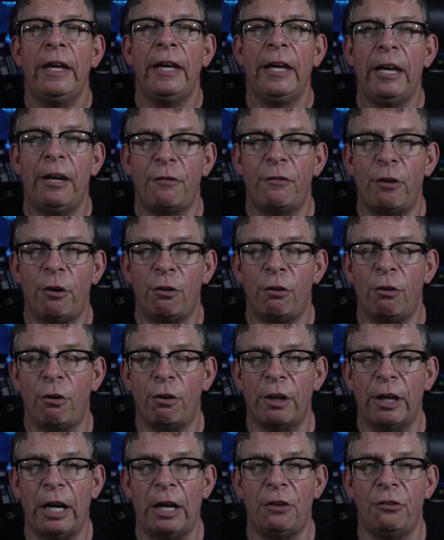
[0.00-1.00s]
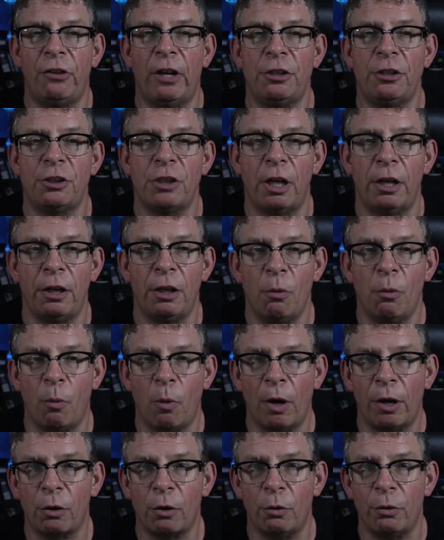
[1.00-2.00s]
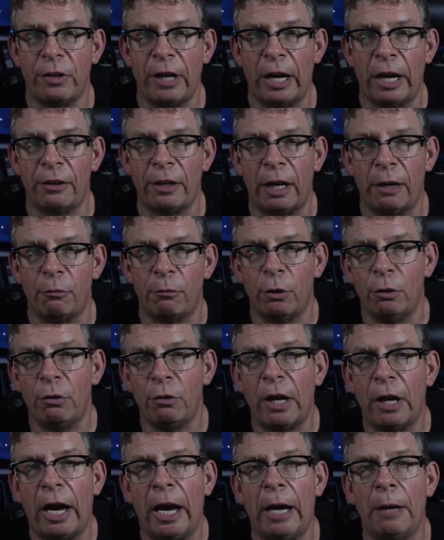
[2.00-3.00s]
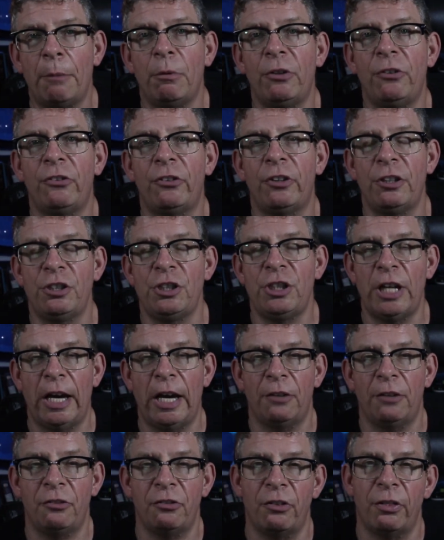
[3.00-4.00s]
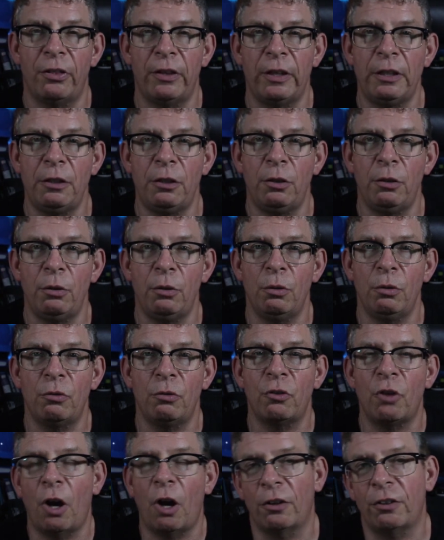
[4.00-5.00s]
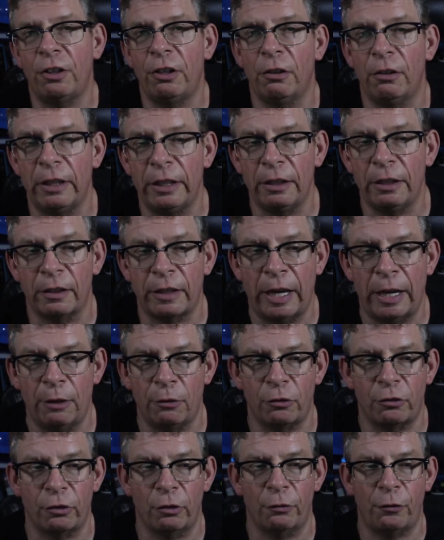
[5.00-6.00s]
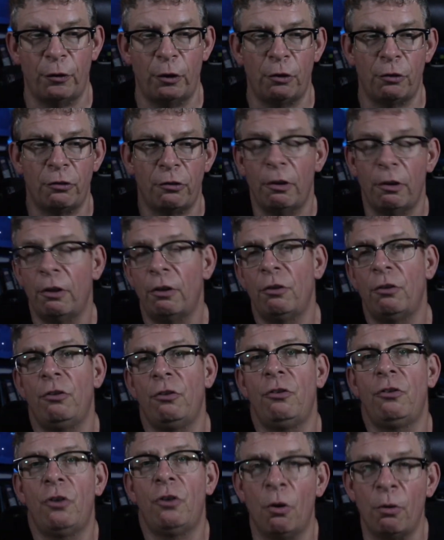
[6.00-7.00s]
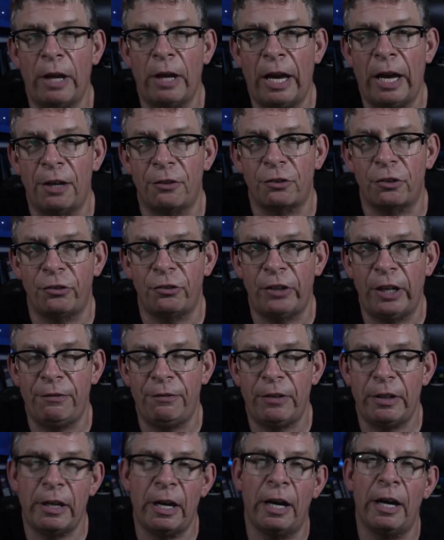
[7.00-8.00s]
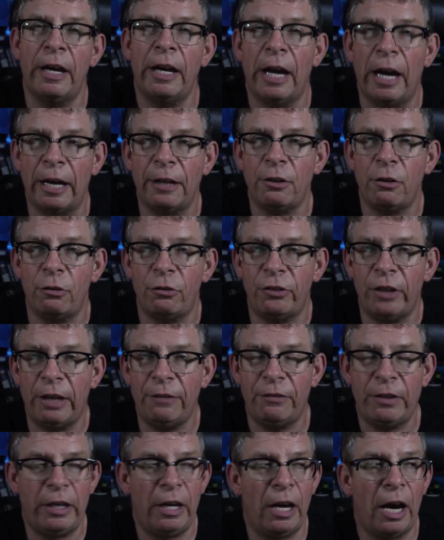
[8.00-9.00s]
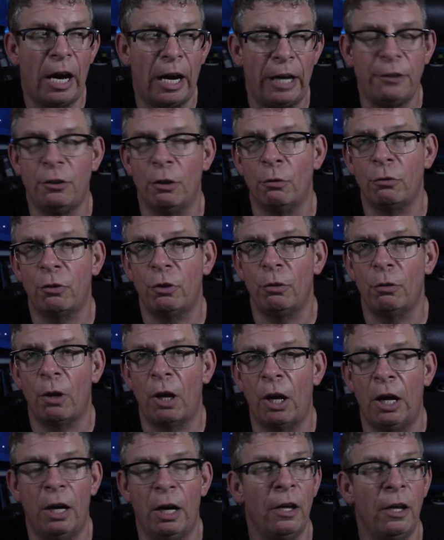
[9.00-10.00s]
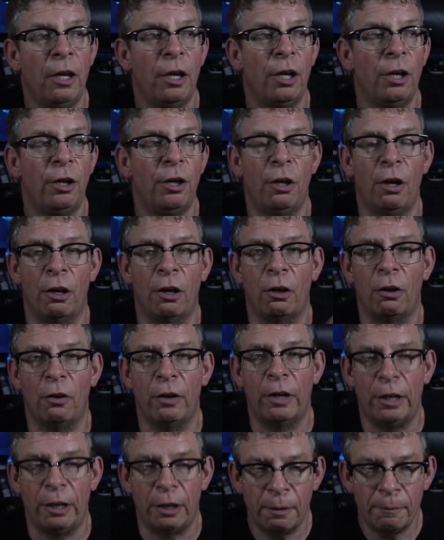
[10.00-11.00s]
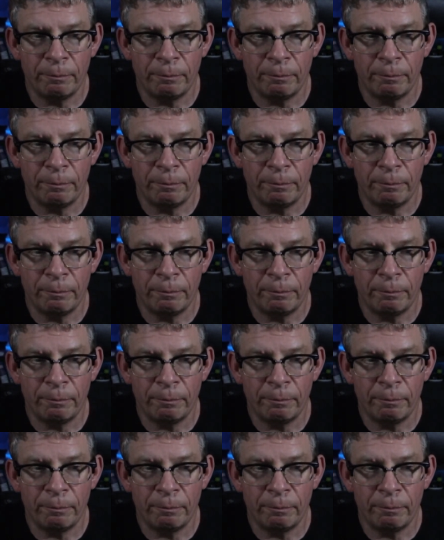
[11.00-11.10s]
If you're an organization and you want to go down that route, I would suggest that you talk to your legal counsel first. Don't ask a safety guy. I do safety. I don't do law. Not a lawyer.